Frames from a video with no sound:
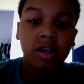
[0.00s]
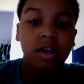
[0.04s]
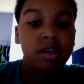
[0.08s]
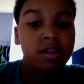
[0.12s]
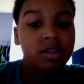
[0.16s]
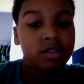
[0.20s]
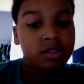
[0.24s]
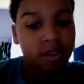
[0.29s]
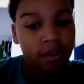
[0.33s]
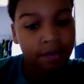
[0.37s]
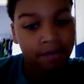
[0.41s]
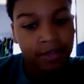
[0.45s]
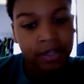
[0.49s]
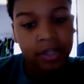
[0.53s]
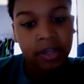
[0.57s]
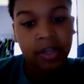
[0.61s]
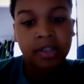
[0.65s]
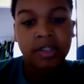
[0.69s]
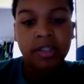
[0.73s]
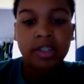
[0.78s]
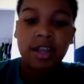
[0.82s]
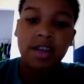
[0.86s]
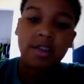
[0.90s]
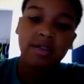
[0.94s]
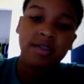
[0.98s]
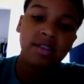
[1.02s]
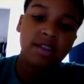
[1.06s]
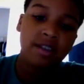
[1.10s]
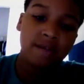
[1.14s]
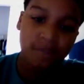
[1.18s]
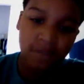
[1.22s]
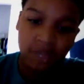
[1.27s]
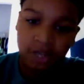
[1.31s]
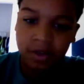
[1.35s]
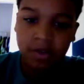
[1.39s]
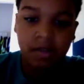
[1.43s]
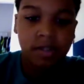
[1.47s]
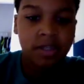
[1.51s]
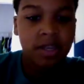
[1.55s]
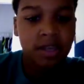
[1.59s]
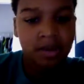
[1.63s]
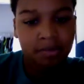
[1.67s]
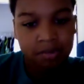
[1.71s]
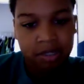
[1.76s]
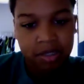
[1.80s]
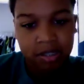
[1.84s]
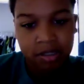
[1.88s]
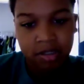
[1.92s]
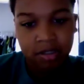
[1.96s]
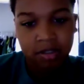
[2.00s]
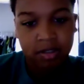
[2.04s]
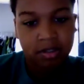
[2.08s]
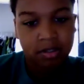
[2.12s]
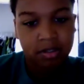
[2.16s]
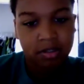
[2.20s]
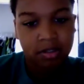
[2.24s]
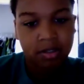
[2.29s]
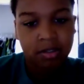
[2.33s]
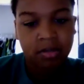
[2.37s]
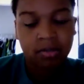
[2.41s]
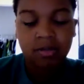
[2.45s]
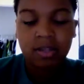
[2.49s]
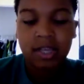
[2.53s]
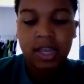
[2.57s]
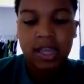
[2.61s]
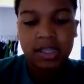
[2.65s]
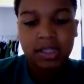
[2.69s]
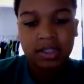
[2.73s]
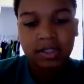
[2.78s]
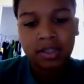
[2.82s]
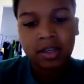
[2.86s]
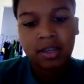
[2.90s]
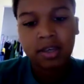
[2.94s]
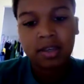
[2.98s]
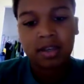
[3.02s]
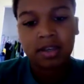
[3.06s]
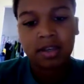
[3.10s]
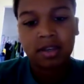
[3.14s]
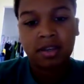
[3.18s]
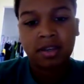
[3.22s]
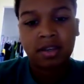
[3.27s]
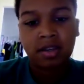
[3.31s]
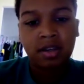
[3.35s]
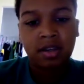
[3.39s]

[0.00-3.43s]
7 touchdowns, 7 interceptions in 2010.